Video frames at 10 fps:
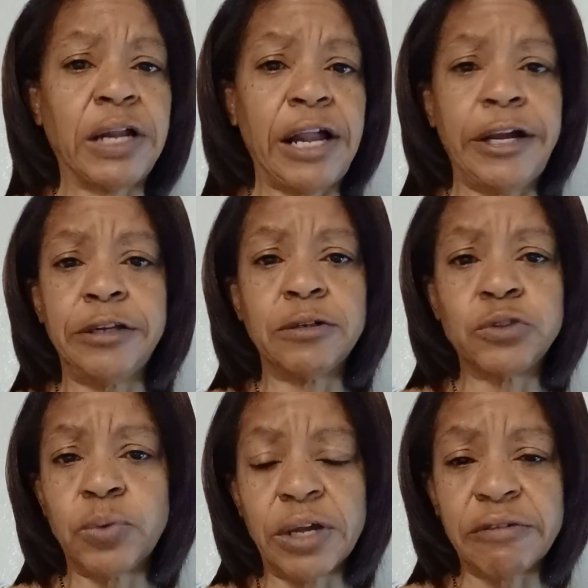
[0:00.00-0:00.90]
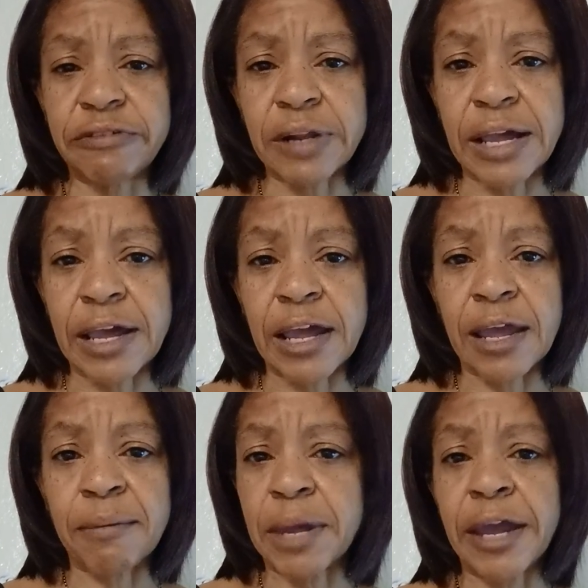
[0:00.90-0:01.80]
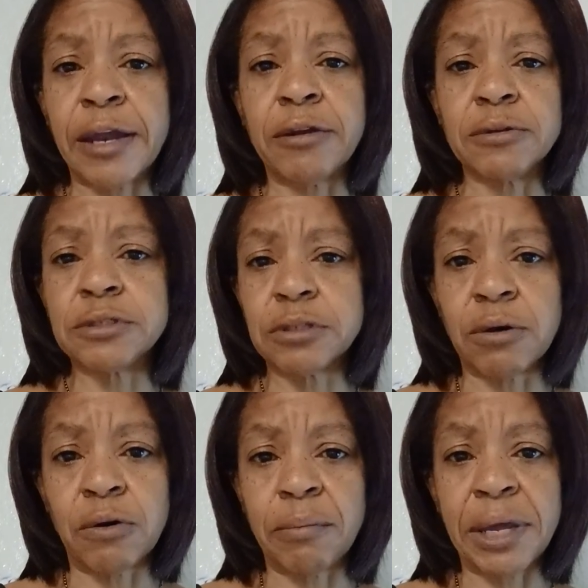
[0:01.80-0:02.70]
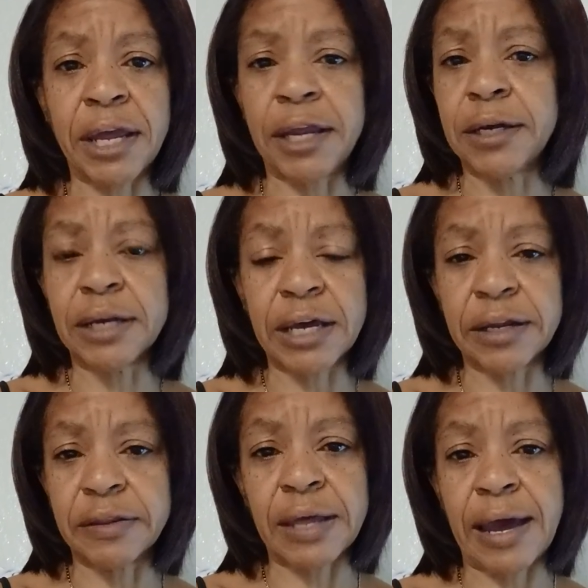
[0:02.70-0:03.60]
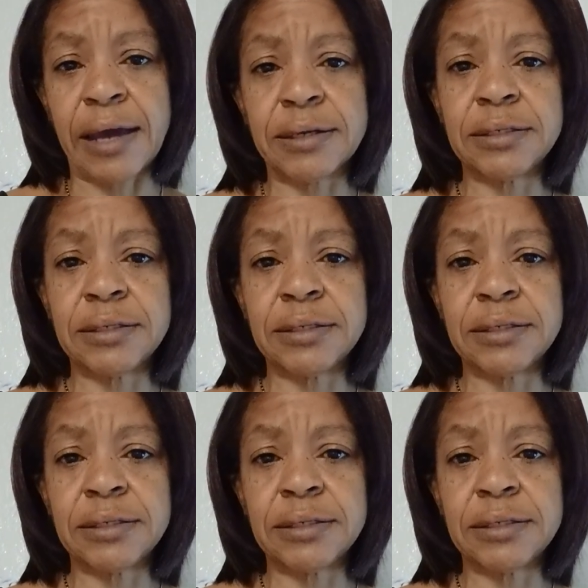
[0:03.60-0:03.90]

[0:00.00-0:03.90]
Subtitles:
ain't no twin flame, ain't no soulmate, none of that.